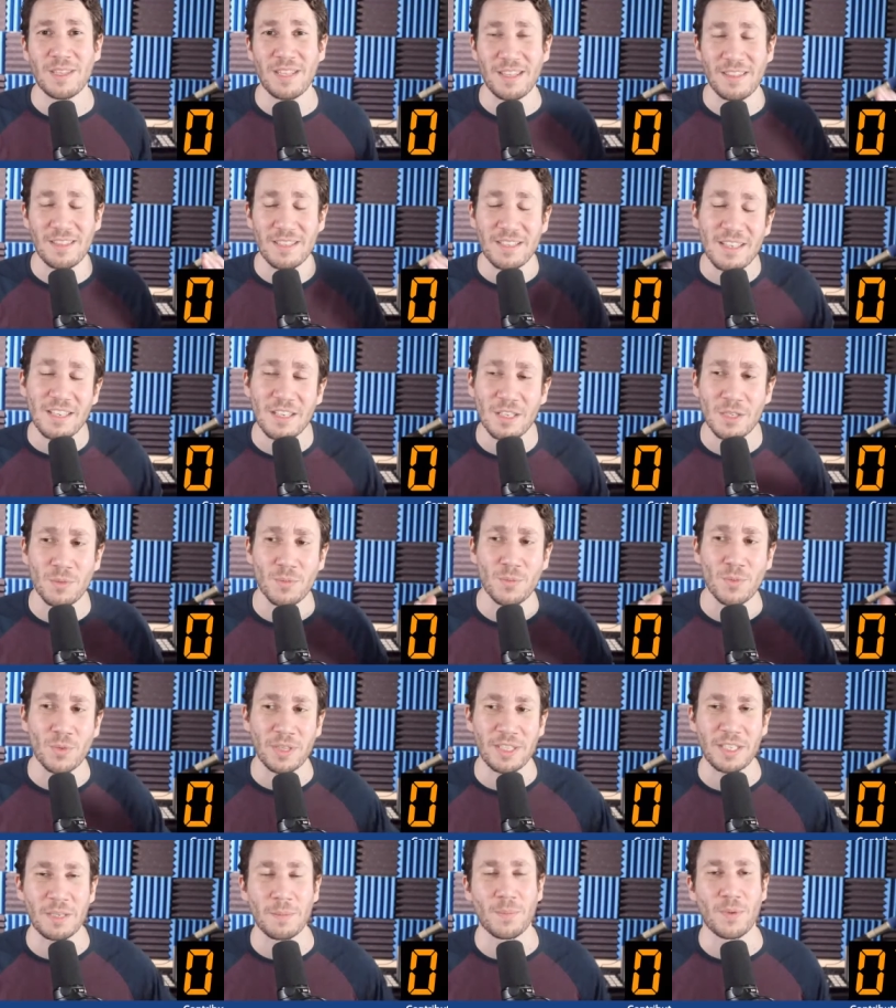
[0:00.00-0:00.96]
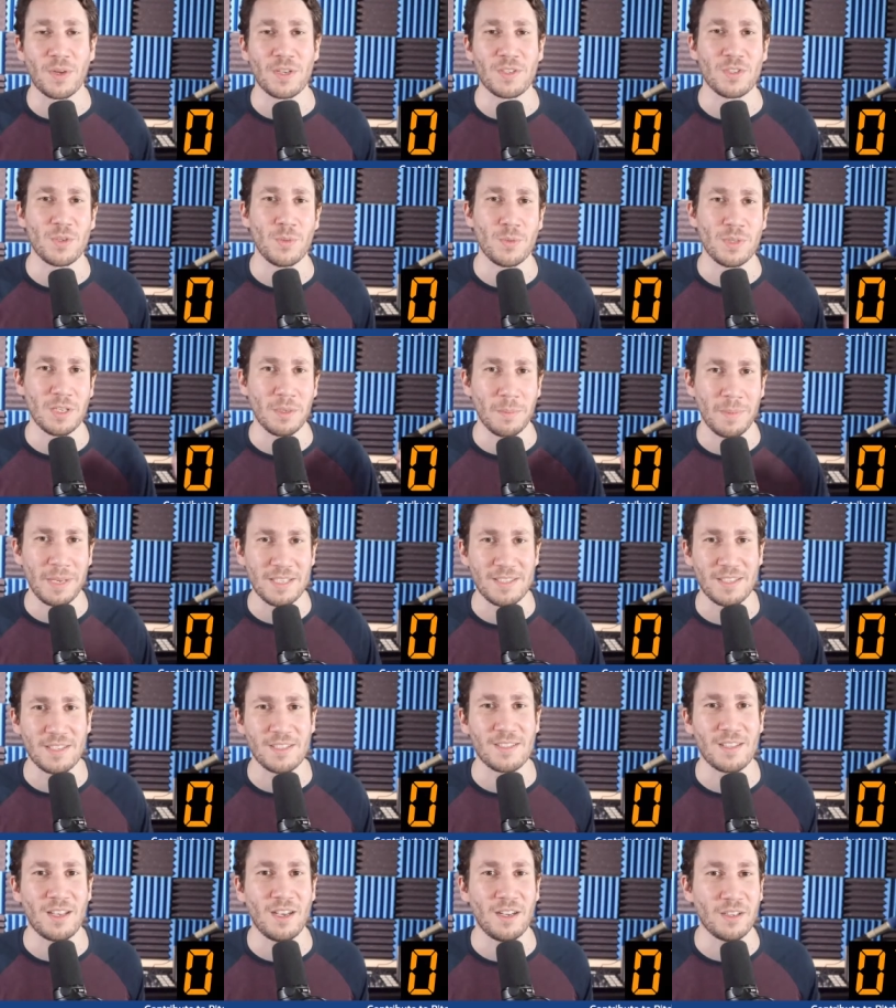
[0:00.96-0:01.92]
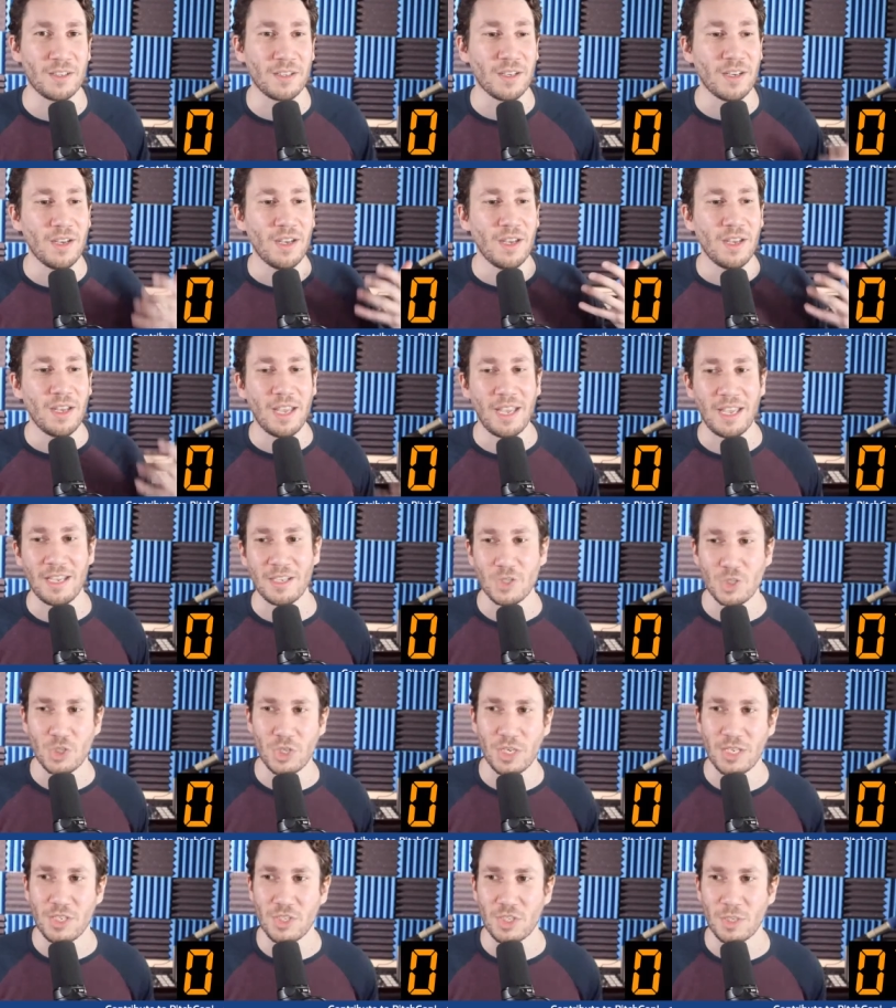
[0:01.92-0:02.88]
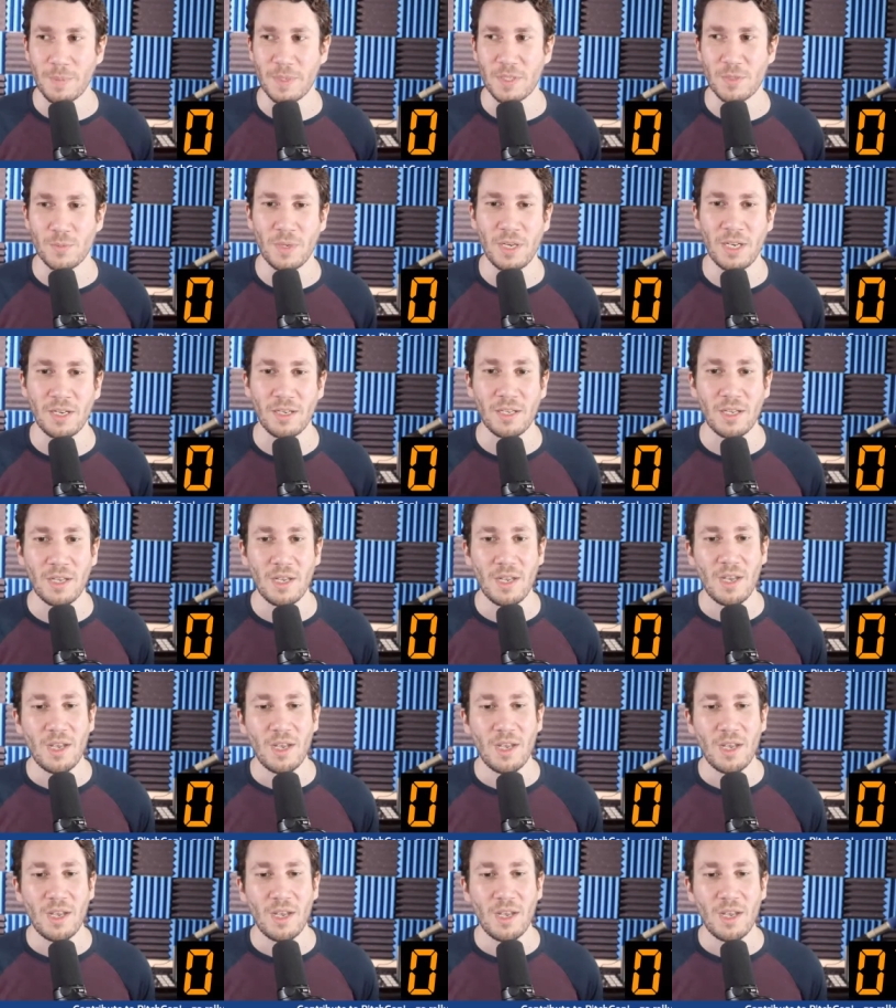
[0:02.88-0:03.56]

I think he can really impress you with an amazing slider and changeup as well.